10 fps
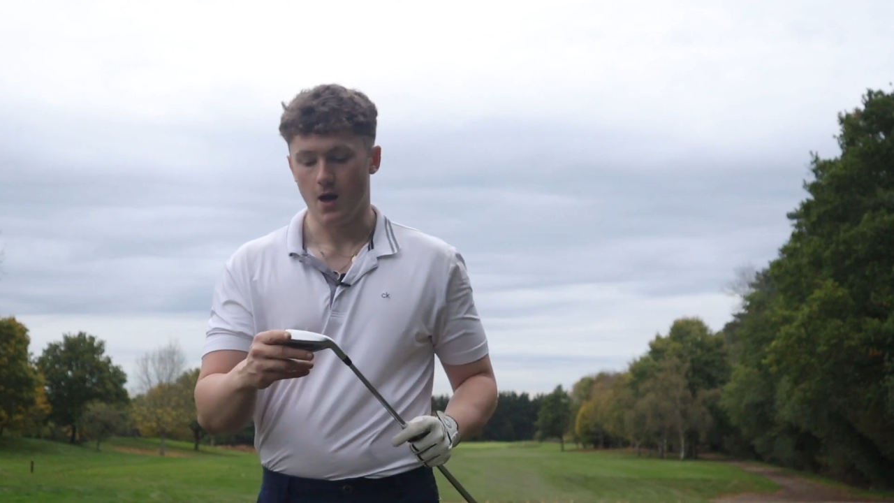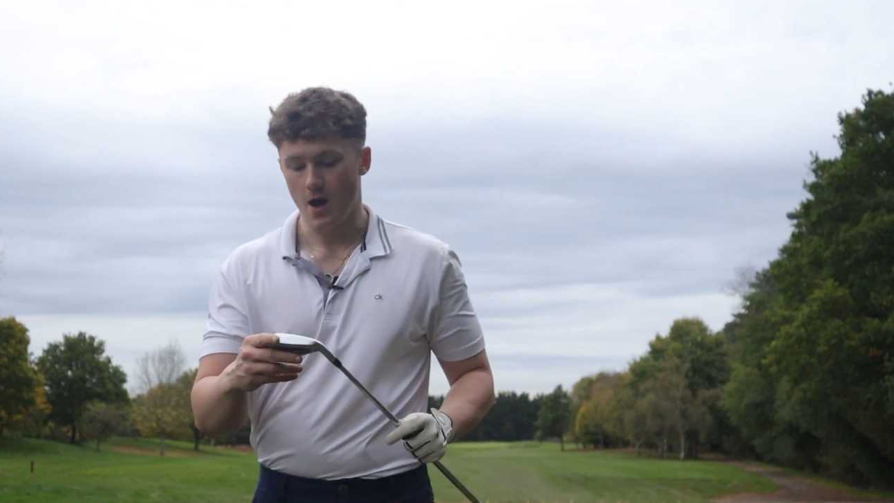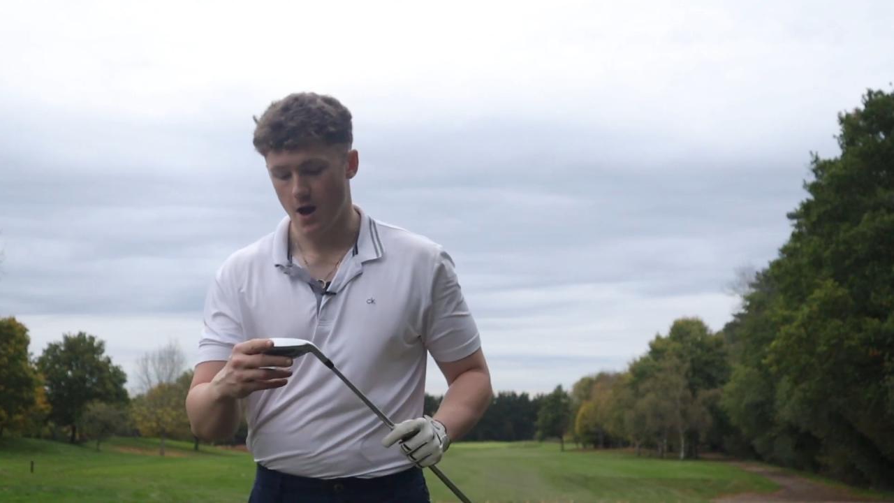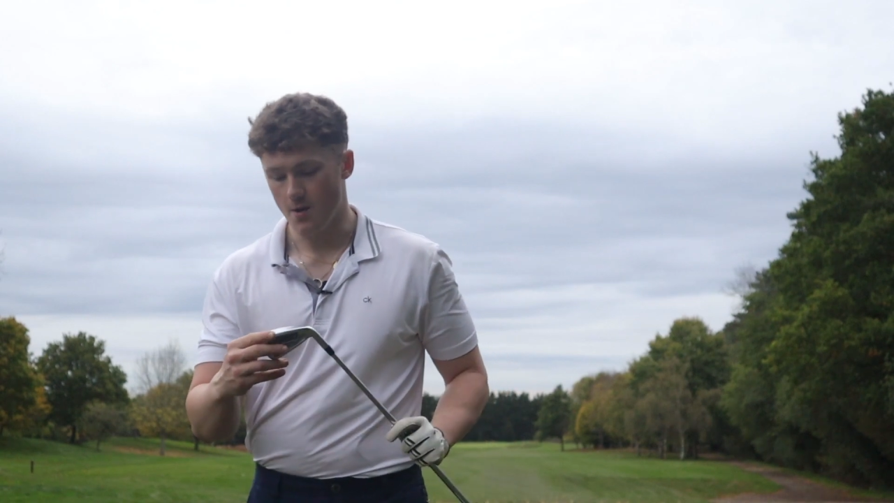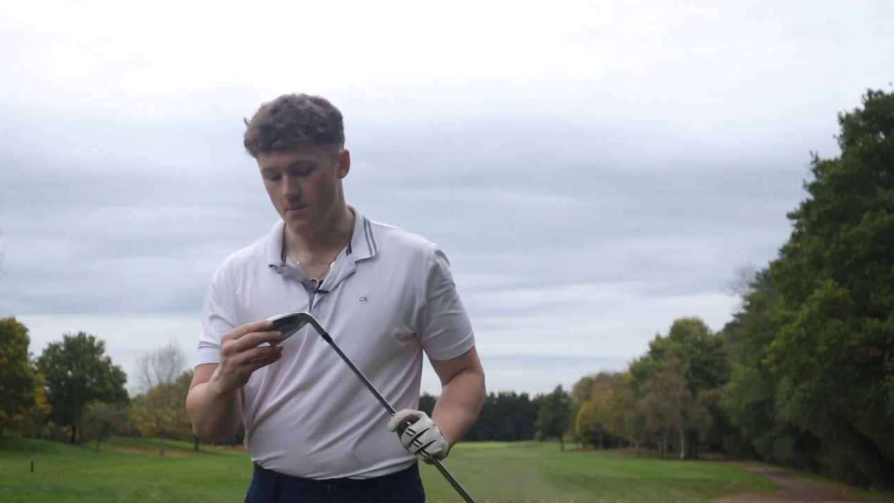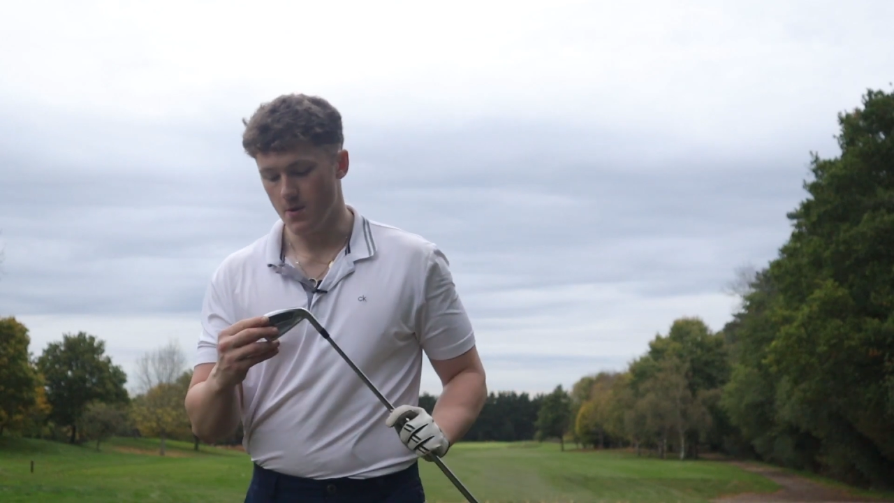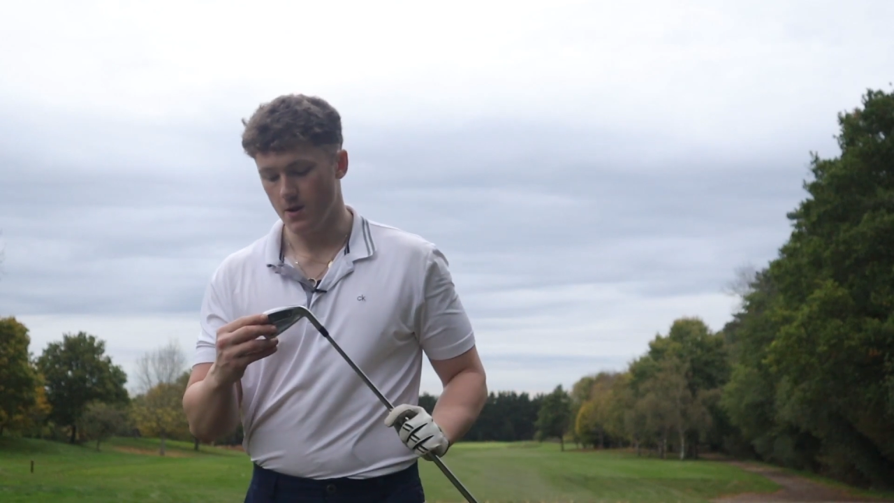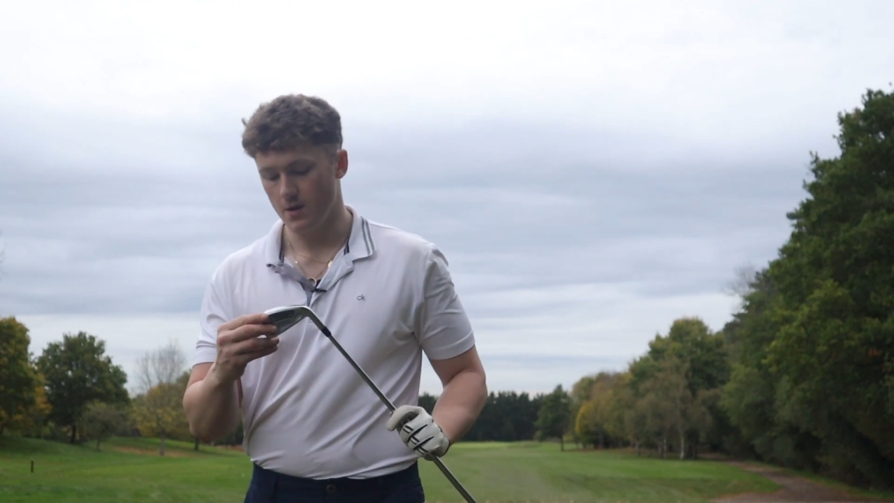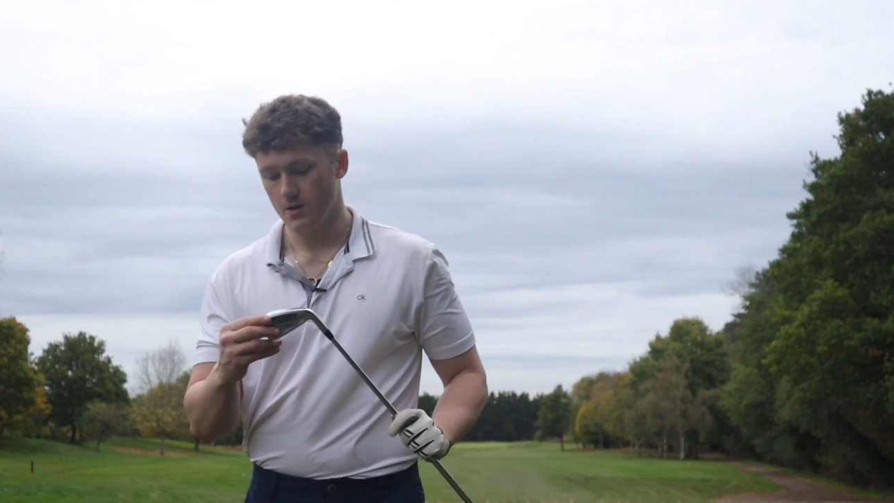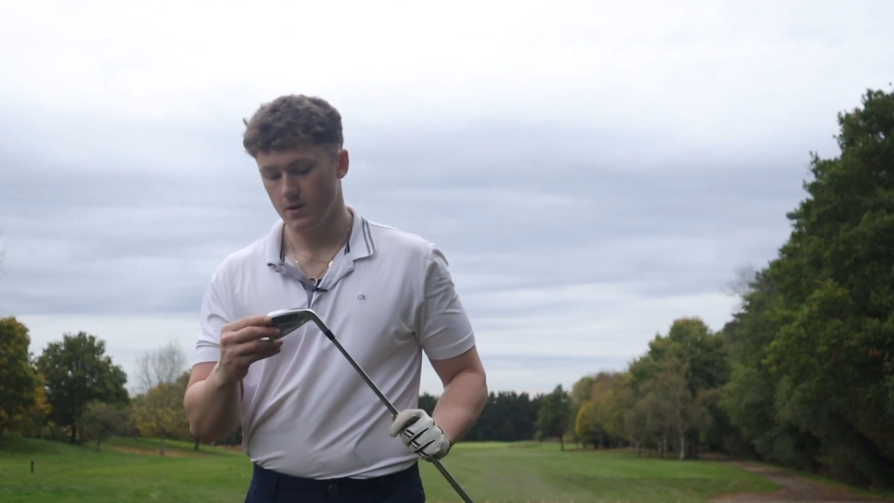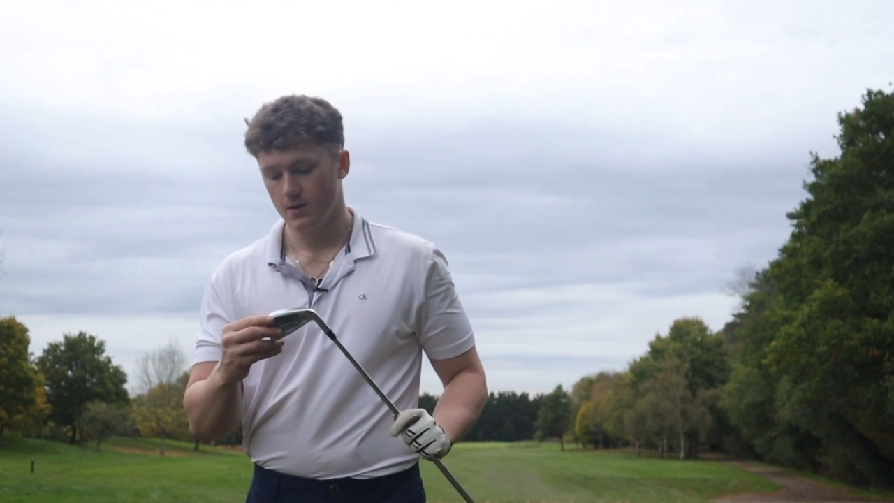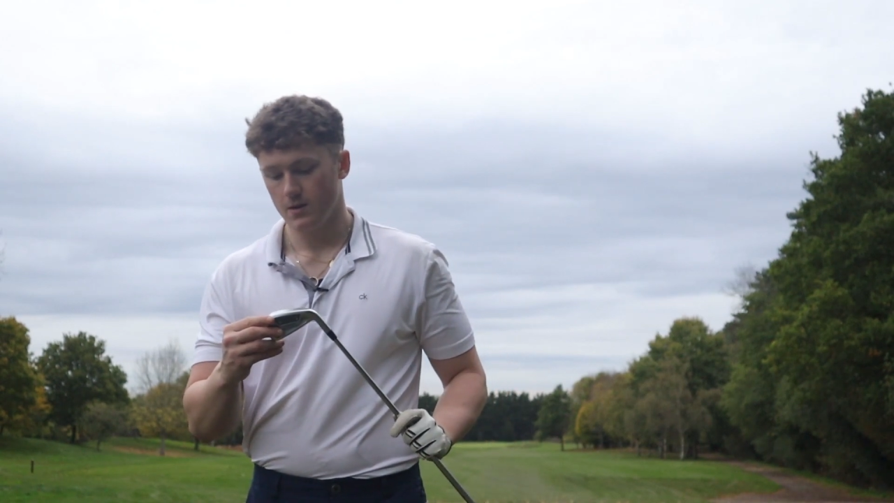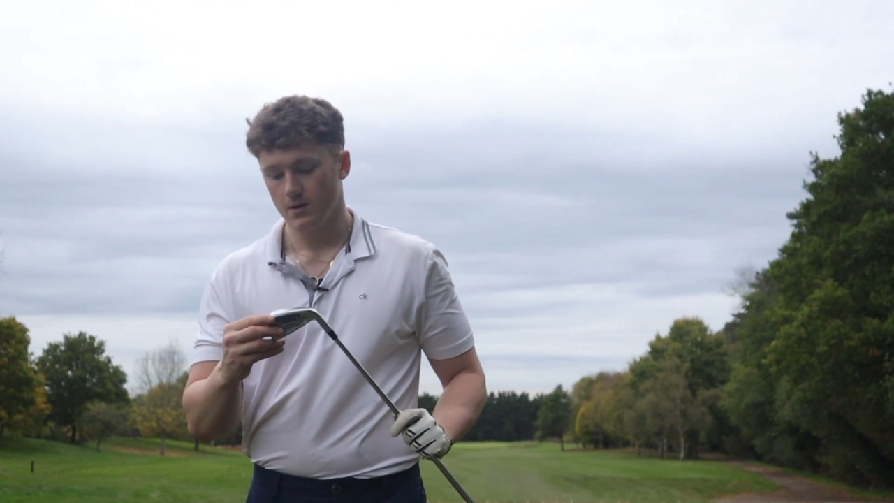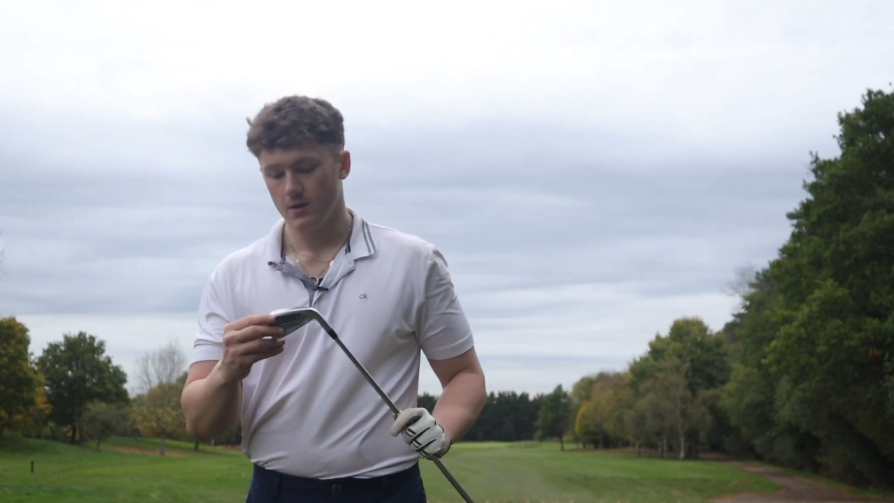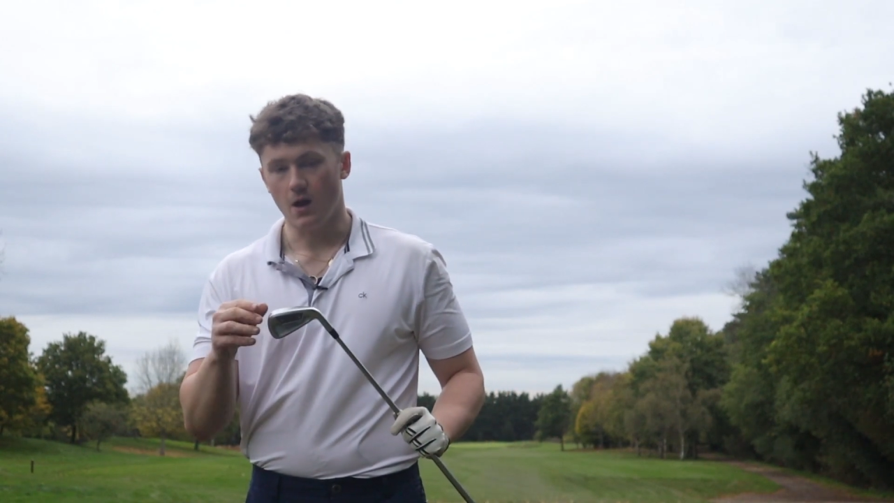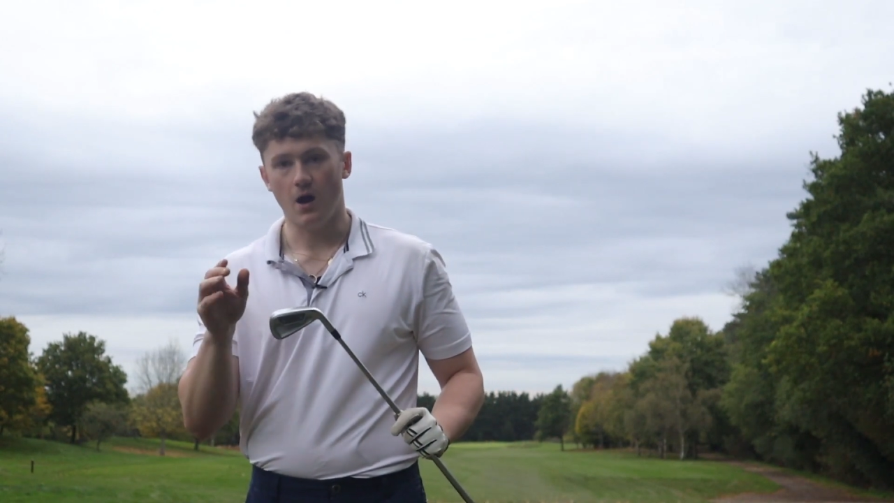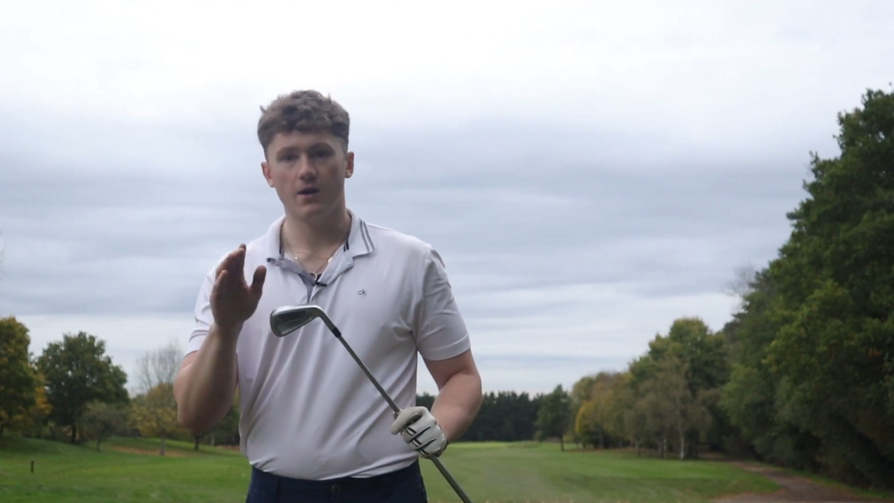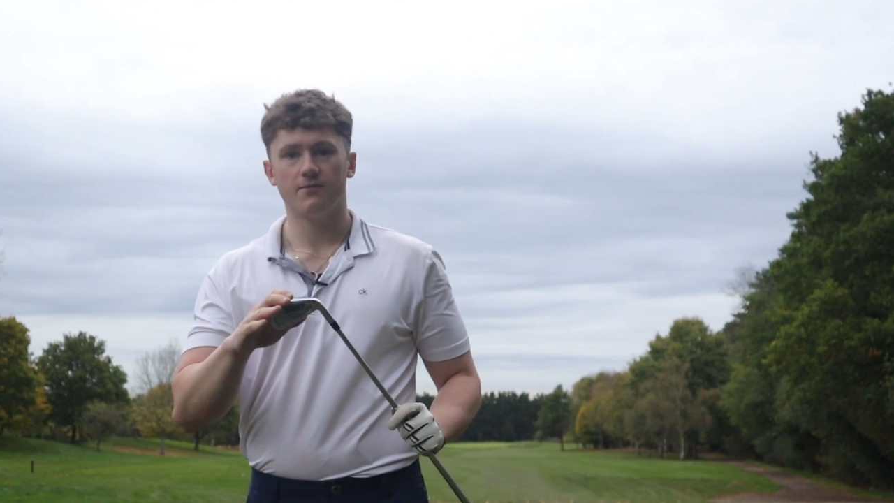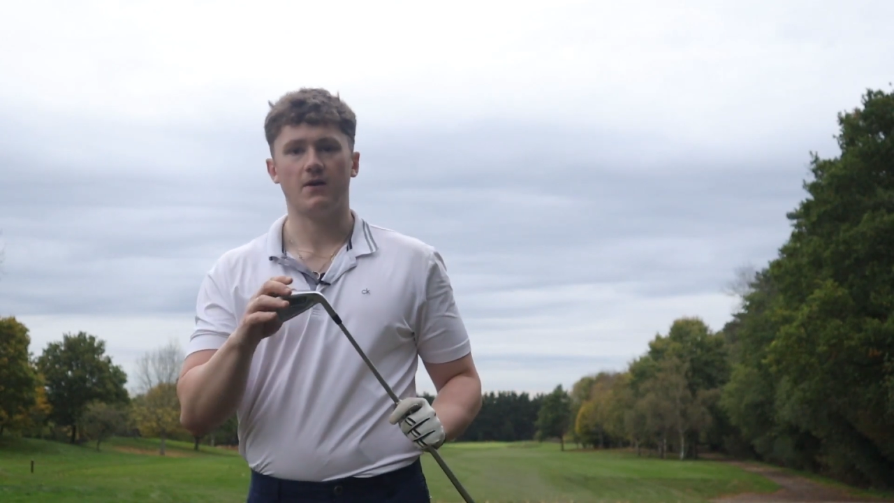I